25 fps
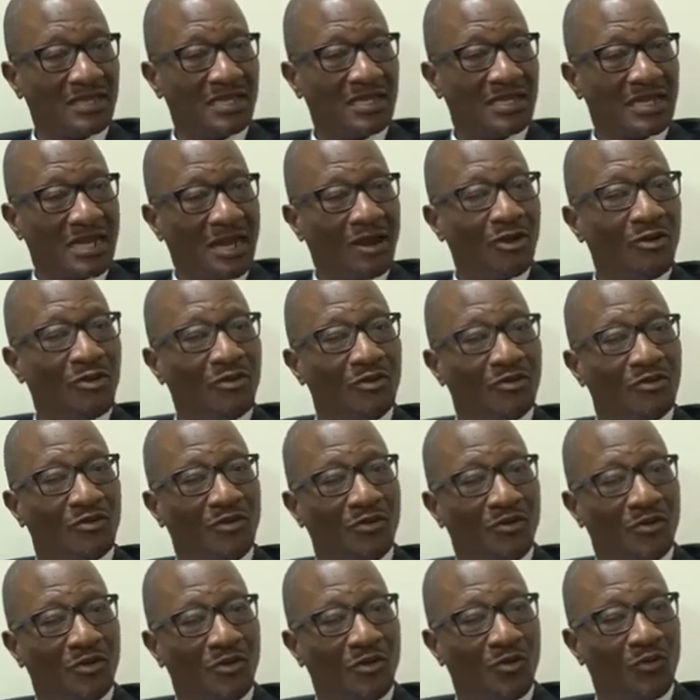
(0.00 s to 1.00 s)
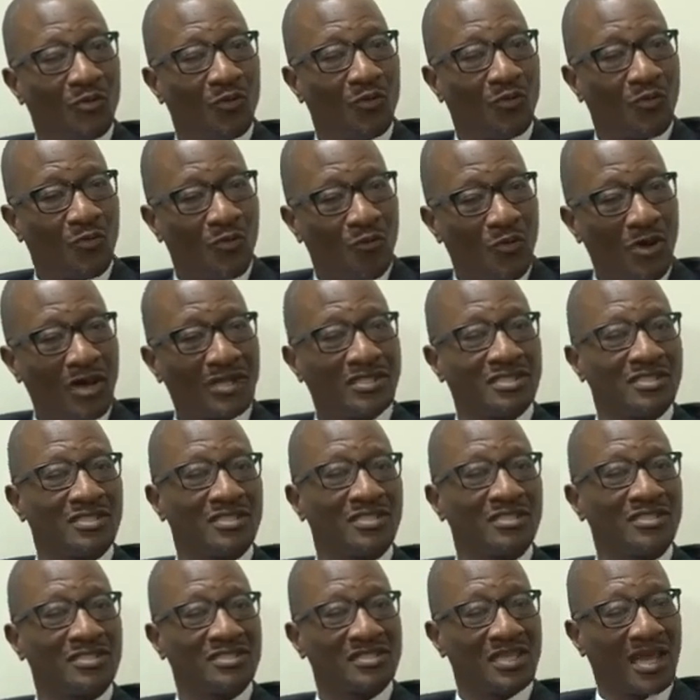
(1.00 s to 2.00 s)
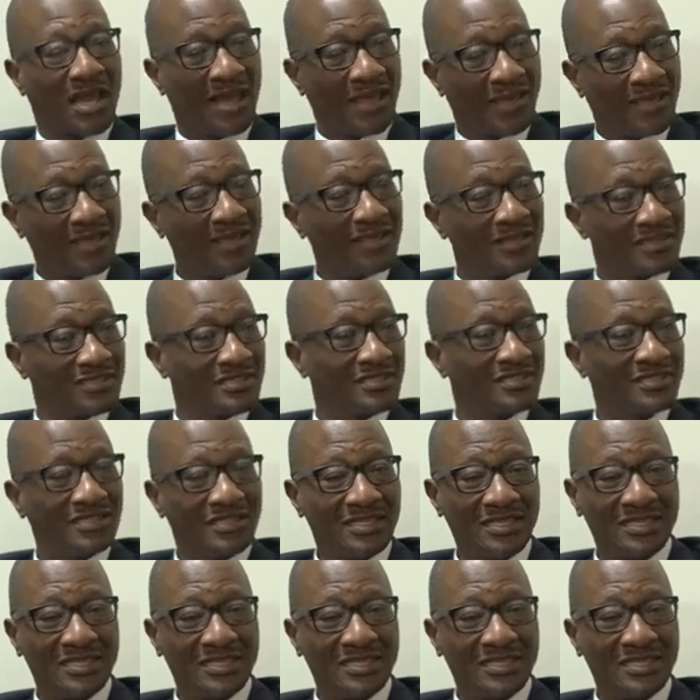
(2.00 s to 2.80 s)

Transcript: Now, what is ahead